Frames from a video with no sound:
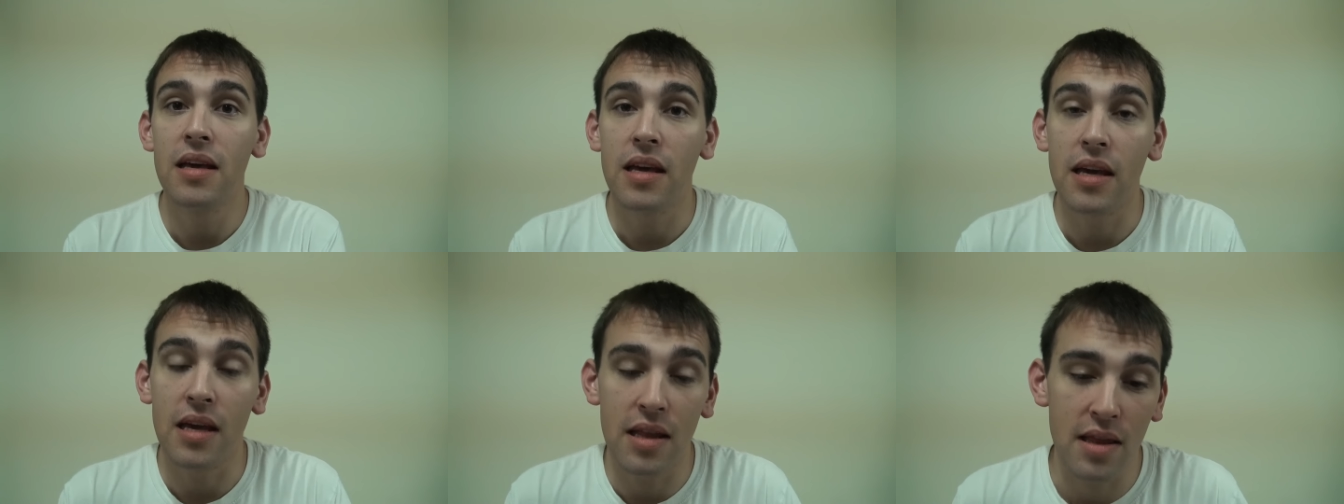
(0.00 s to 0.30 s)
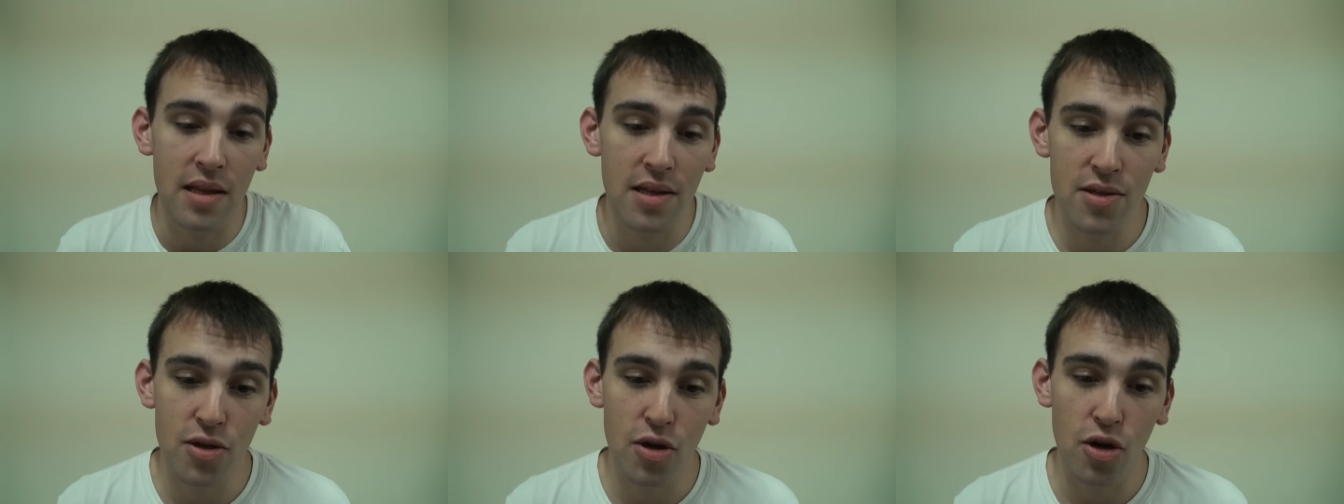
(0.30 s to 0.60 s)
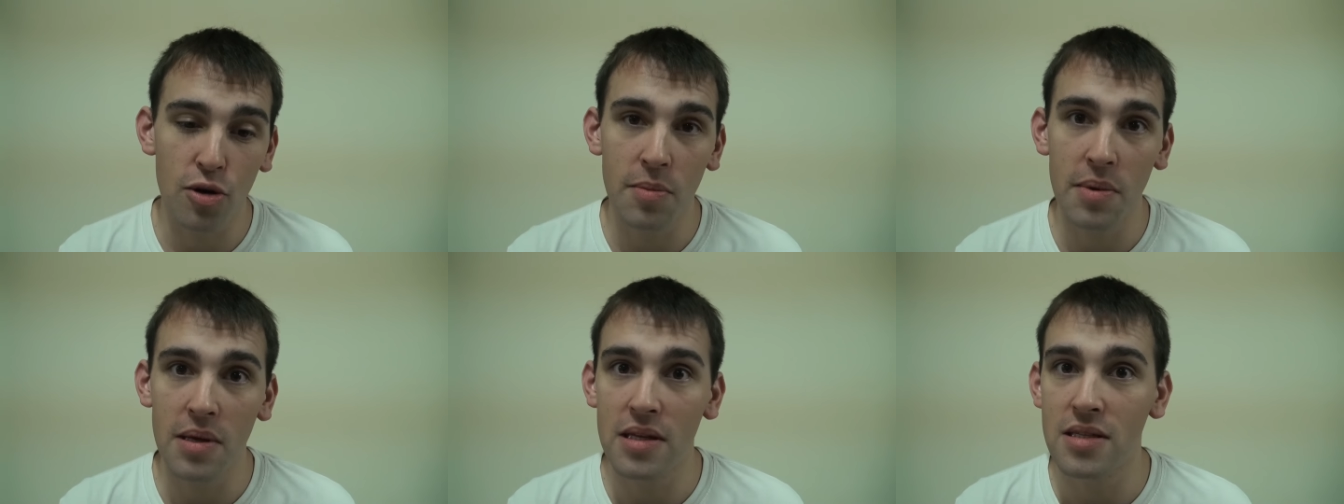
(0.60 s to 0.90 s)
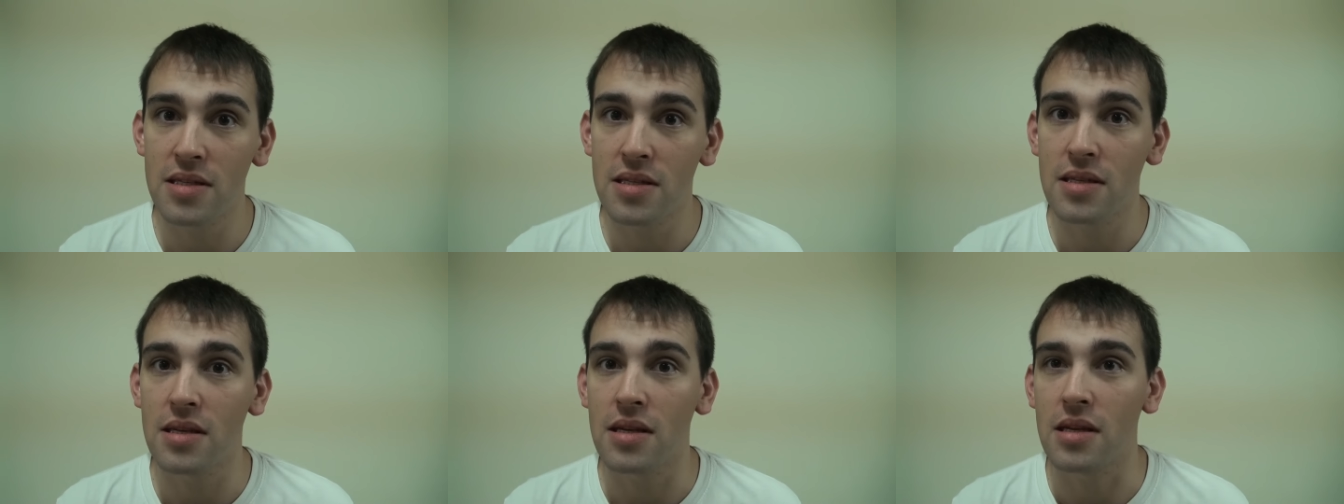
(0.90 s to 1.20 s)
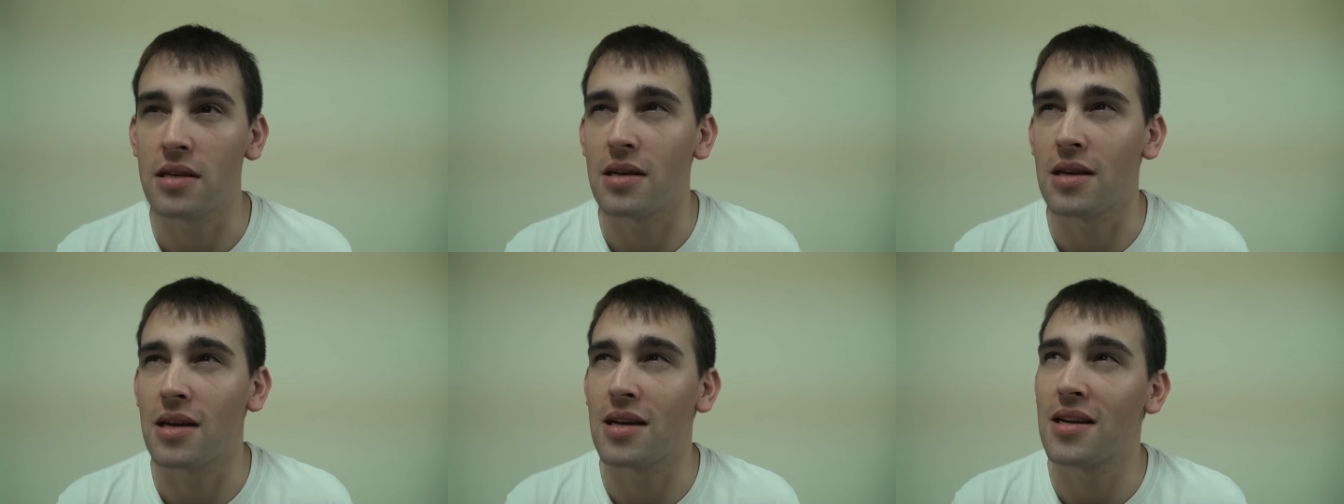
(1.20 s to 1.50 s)
in these tournaments,
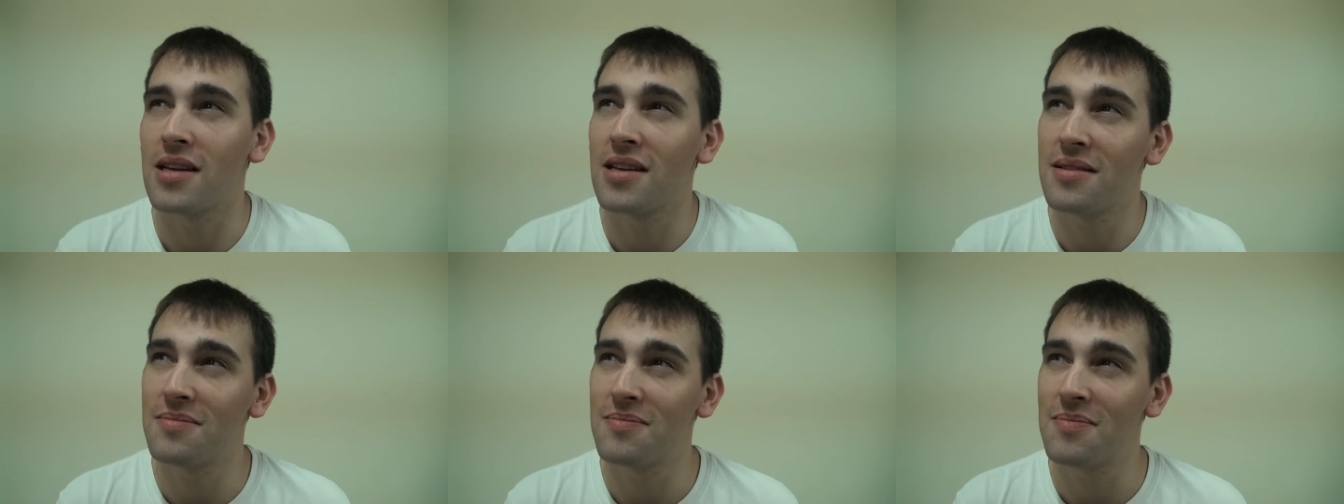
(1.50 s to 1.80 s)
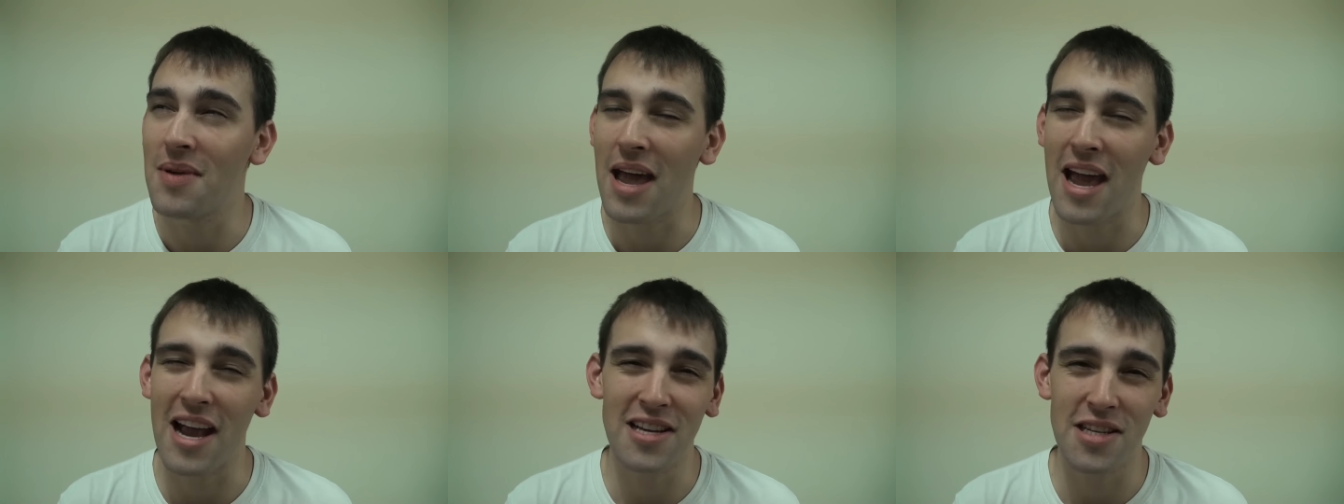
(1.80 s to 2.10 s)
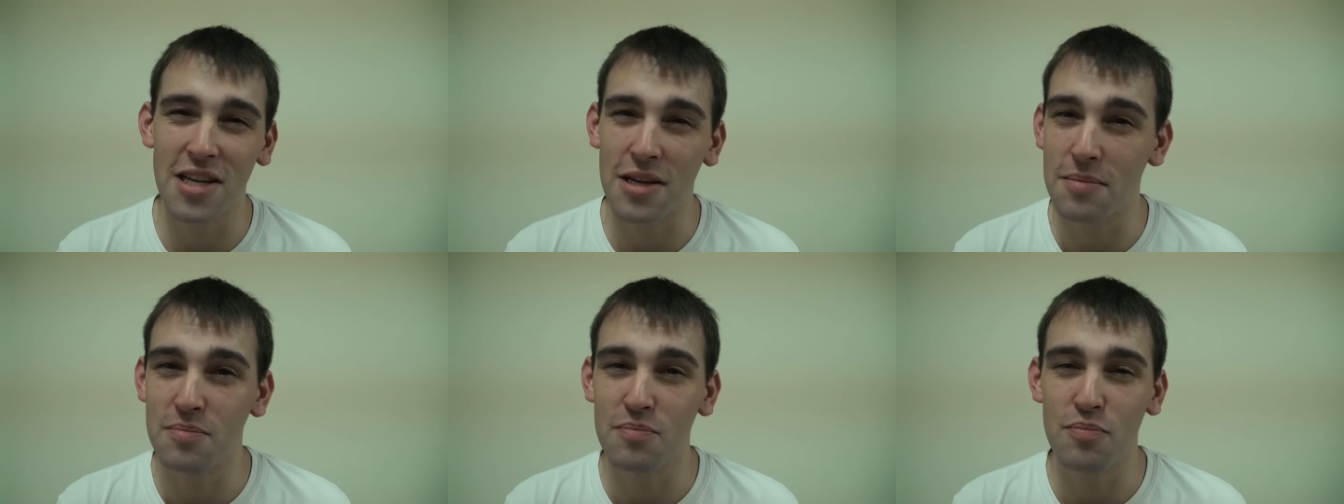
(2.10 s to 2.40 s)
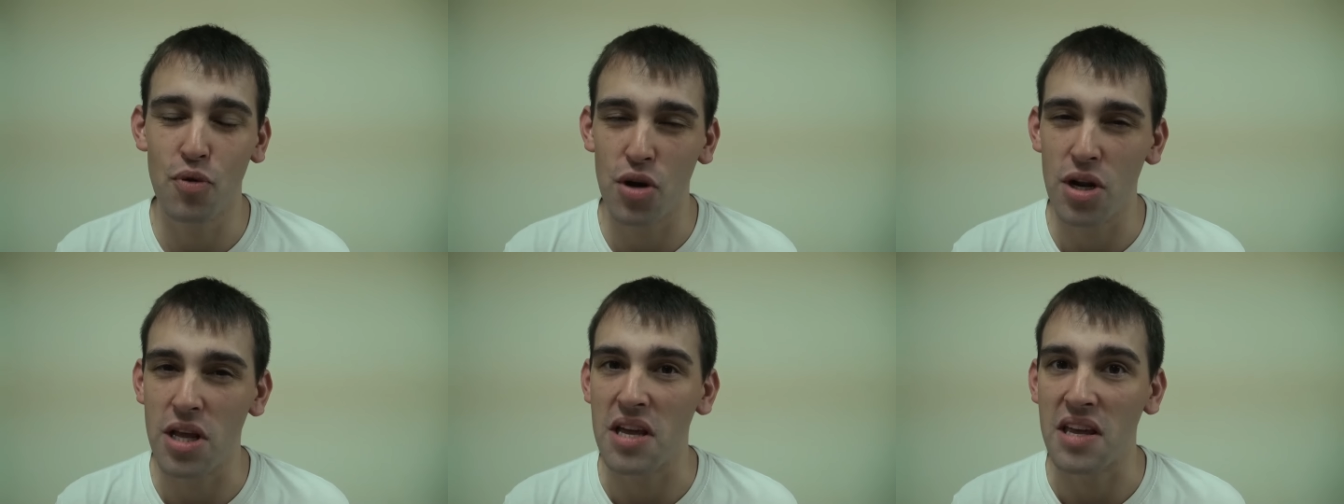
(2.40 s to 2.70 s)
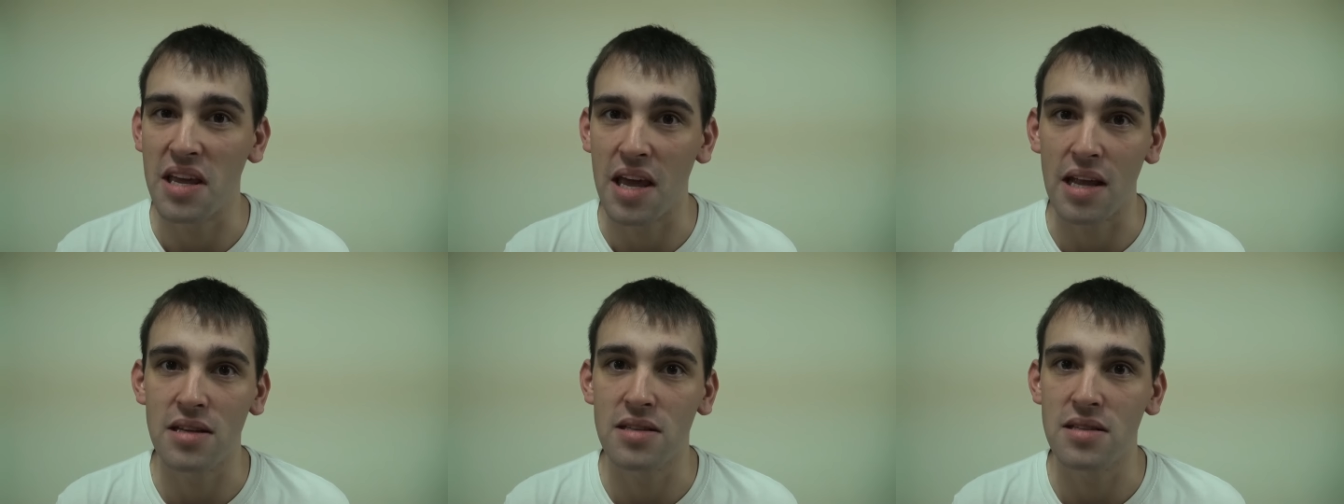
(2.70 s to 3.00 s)
I actually am pretty
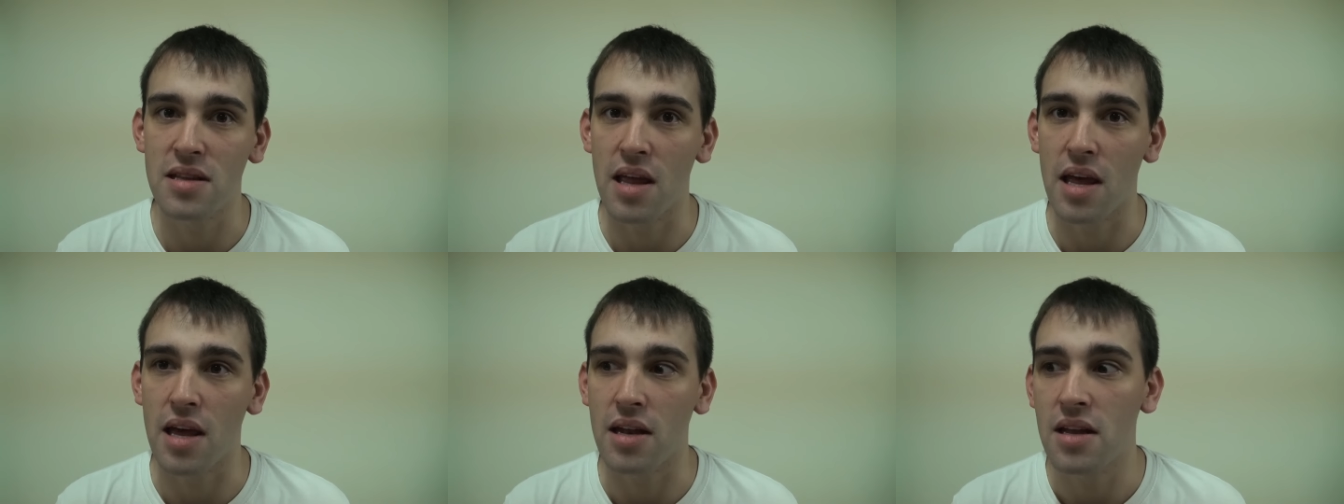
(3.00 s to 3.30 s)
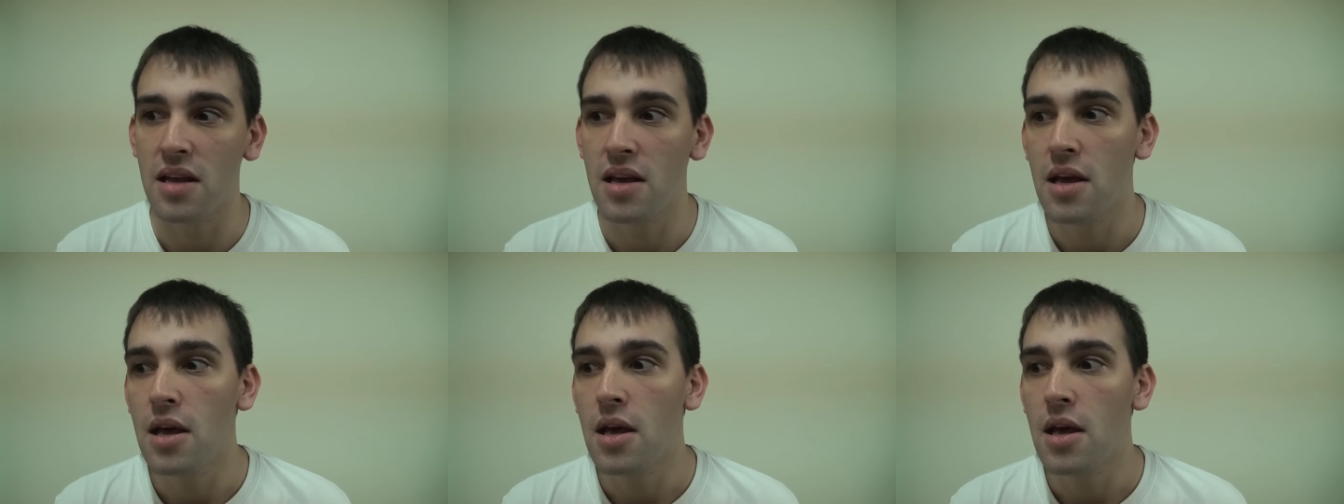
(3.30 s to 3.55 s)
against that.